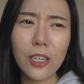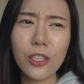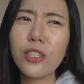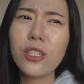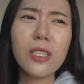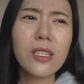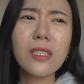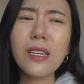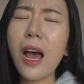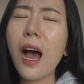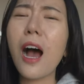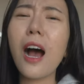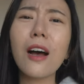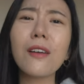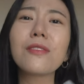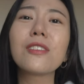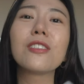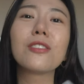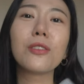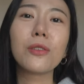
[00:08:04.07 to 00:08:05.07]
She didn't
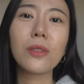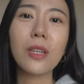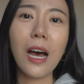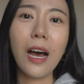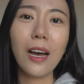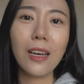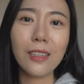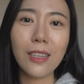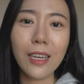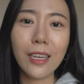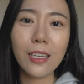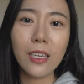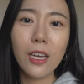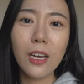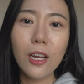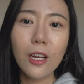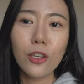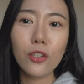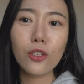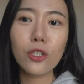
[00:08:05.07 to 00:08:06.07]
have to do that. Like
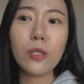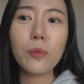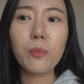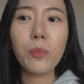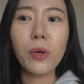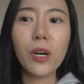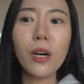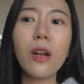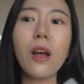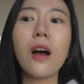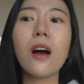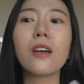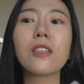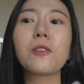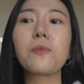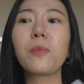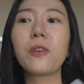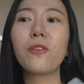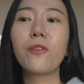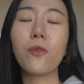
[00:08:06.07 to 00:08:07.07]
she put
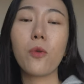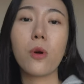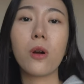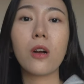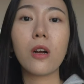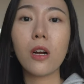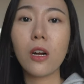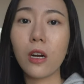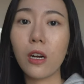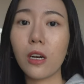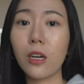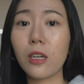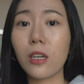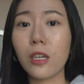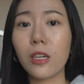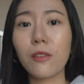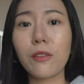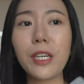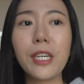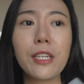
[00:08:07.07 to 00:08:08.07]
us before her
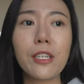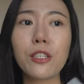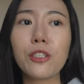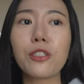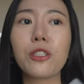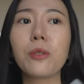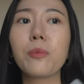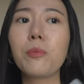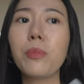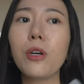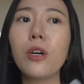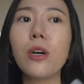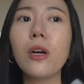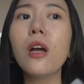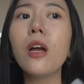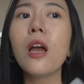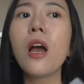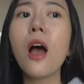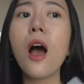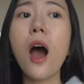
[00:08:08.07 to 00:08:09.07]
career, she
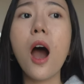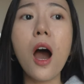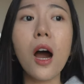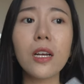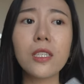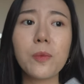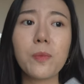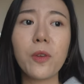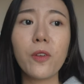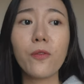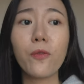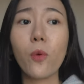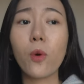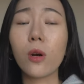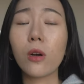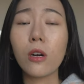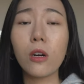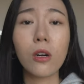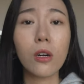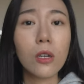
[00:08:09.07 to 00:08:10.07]
put us
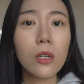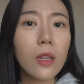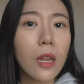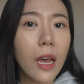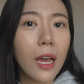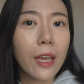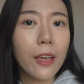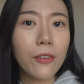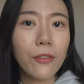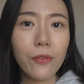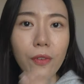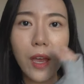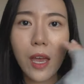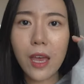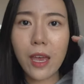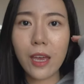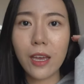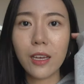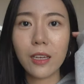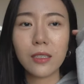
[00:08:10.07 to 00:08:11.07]
before her life,
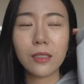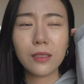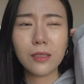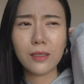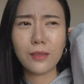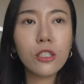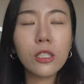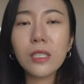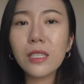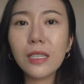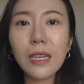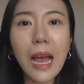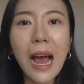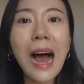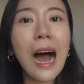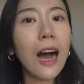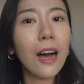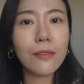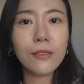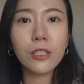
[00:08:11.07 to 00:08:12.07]
and she didn't
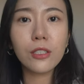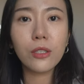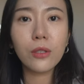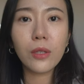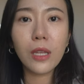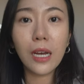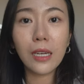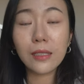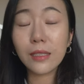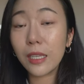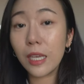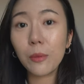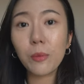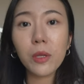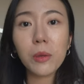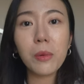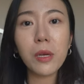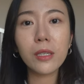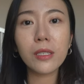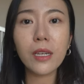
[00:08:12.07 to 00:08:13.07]
have to do that. Same
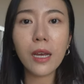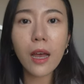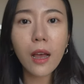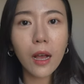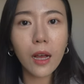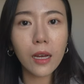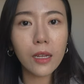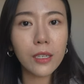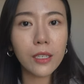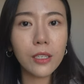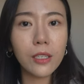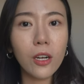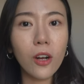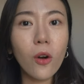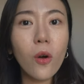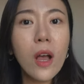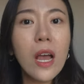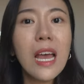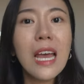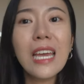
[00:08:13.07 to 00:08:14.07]
with my dad, you
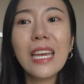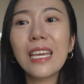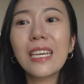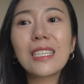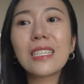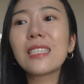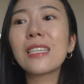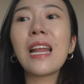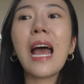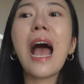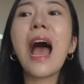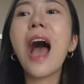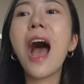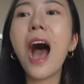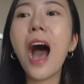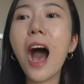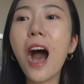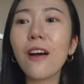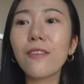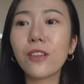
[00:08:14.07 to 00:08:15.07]
know, he didn't
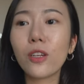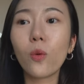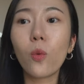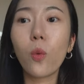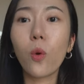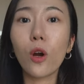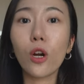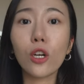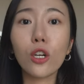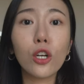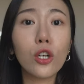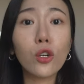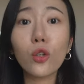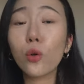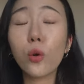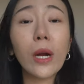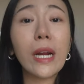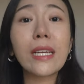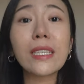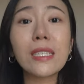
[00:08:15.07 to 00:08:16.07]
have to work
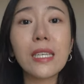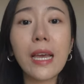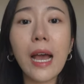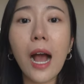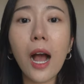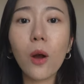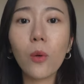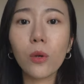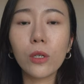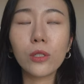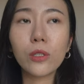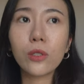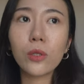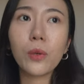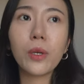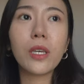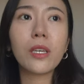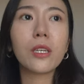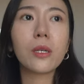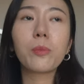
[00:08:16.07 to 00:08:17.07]
crazy hours
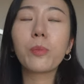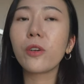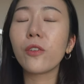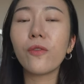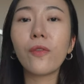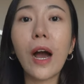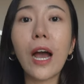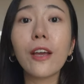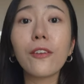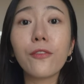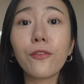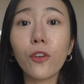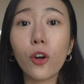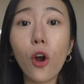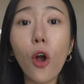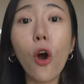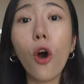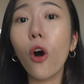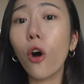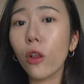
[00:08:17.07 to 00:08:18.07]
so he could provide
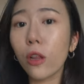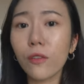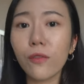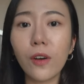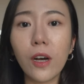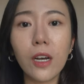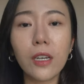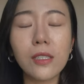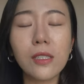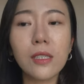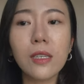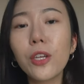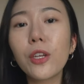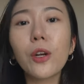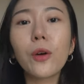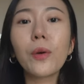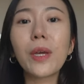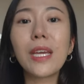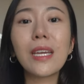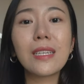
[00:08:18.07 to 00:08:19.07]
for all of us. You
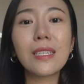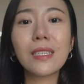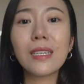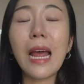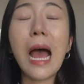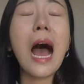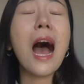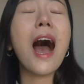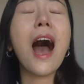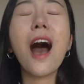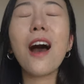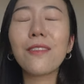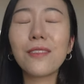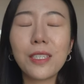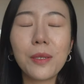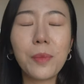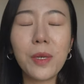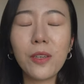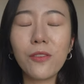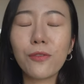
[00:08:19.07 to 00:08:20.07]
know, he didn't have
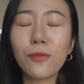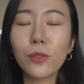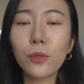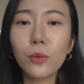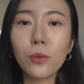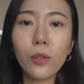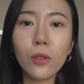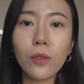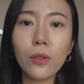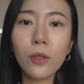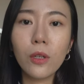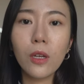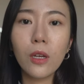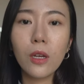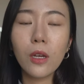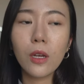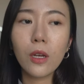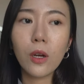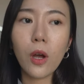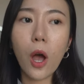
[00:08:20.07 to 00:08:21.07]
to be frugal
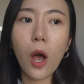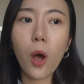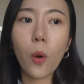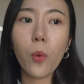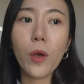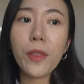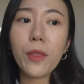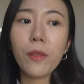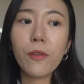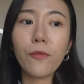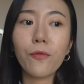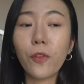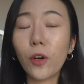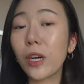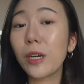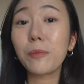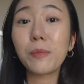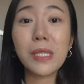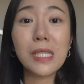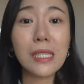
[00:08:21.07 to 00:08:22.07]
uh, with
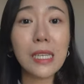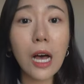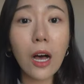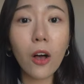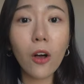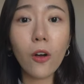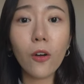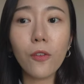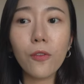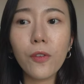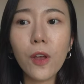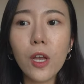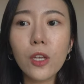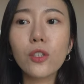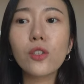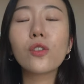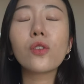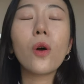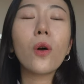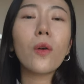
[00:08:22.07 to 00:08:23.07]
for himself
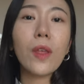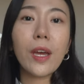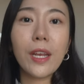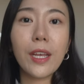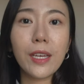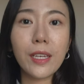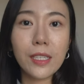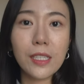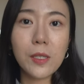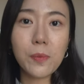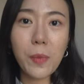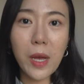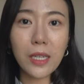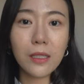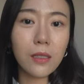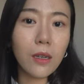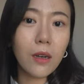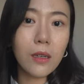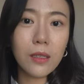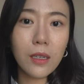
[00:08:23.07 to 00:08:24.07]
so that he could
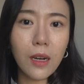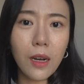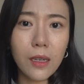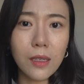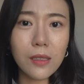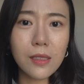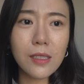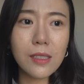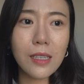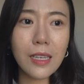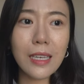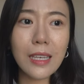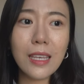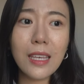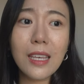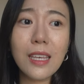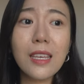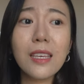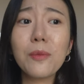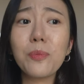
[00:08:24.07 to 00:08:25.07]
spend on us. Like
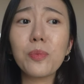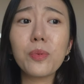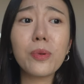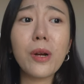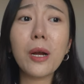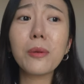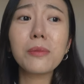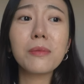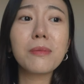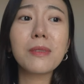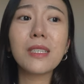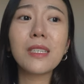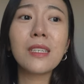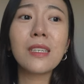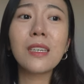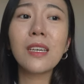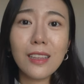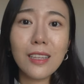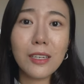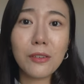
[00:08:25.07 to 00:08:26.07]
he
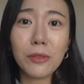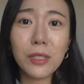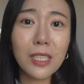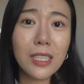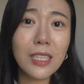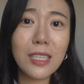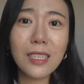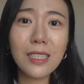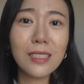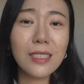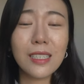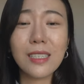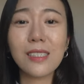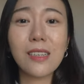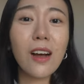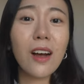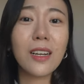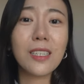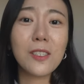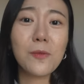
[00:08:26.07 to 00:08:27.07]
probably literally does
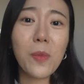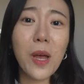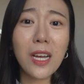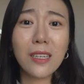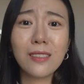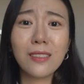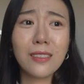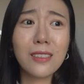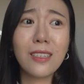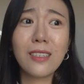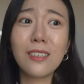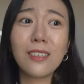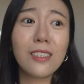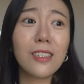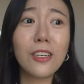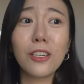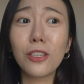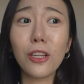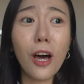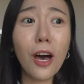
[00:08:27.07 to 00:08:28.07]
not spend
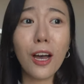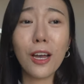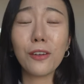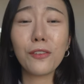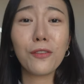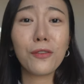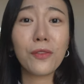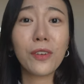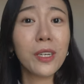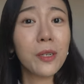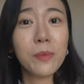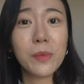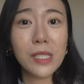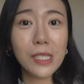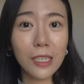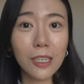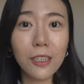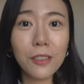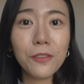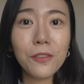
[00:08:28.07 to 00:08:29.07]
a lot for
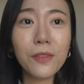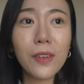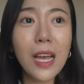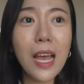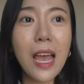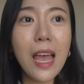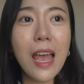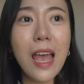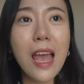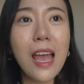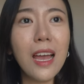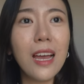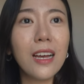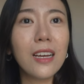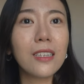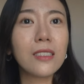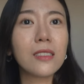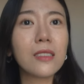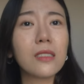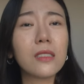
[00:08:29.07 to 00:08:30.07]
himself,
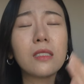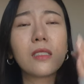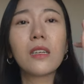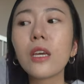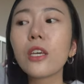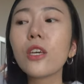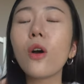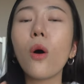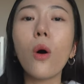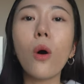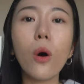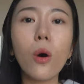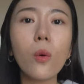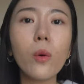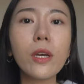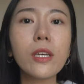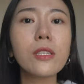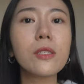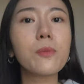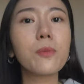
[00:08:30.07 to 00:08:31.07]
and he
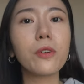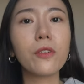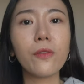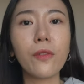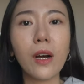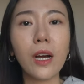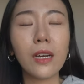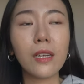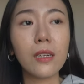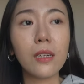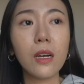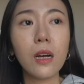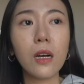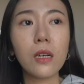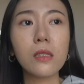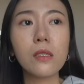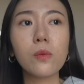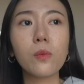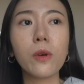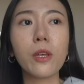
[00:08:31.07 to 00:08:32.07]
always provided
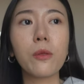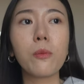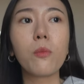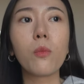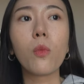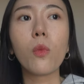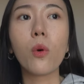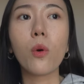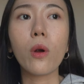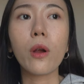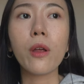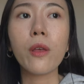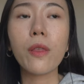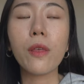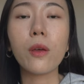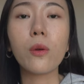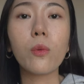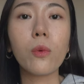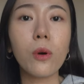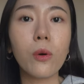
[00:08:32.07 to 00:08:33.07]
us with more
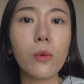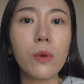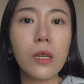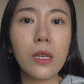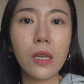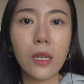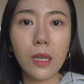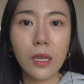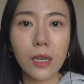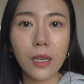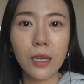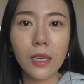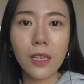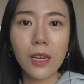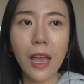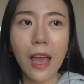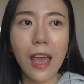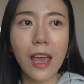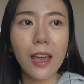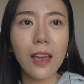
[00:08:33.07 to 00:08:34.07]
than what we
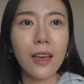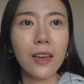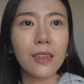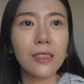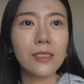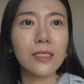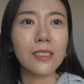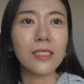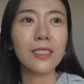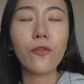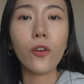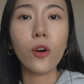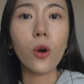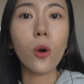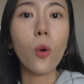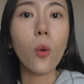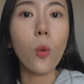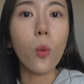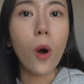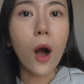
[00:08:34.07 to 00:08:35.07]
needed. And for
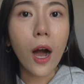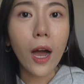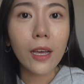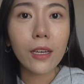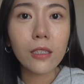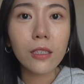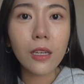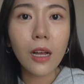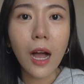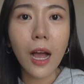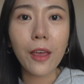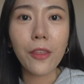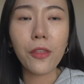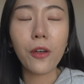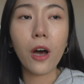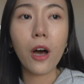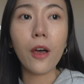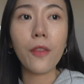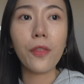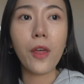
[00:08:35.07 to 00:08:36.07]
a while I
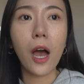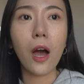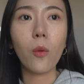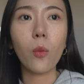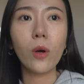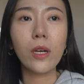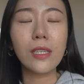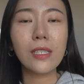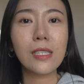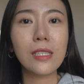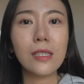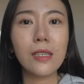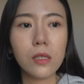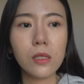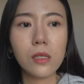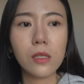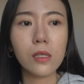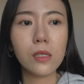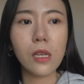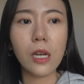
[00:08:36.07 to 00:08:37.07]
thought that was
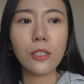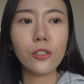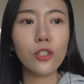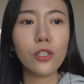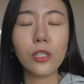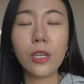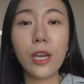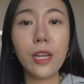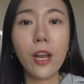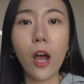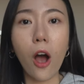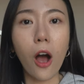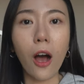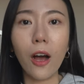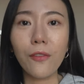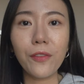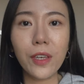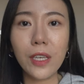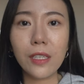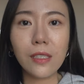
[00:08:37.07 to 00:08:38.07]
such an
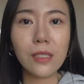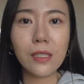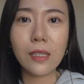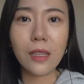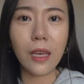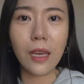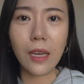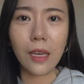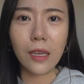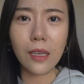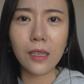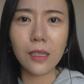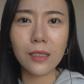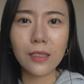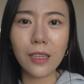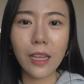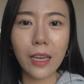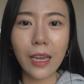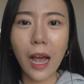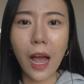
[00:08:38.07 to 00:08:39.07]
obvious thing.
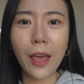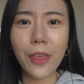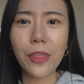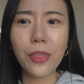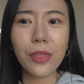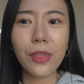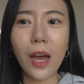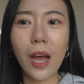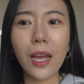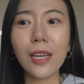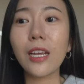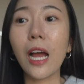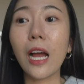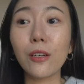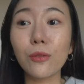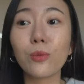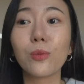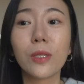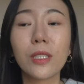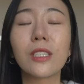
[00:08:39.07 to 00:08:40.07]
Like I, I I
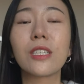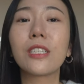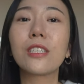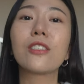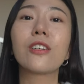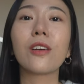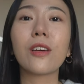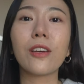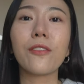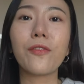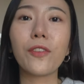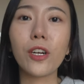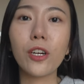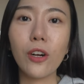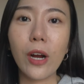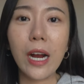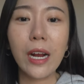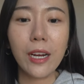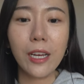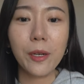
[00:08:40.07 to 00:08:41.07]
really took it for
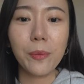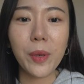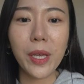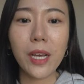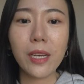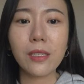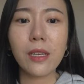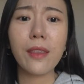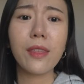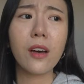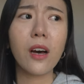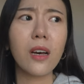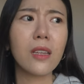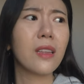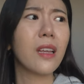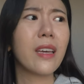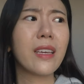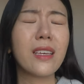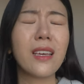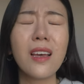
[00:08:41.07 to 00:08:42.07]
granted, because I
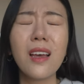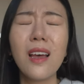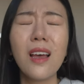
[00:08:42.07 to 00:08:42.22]
thought like,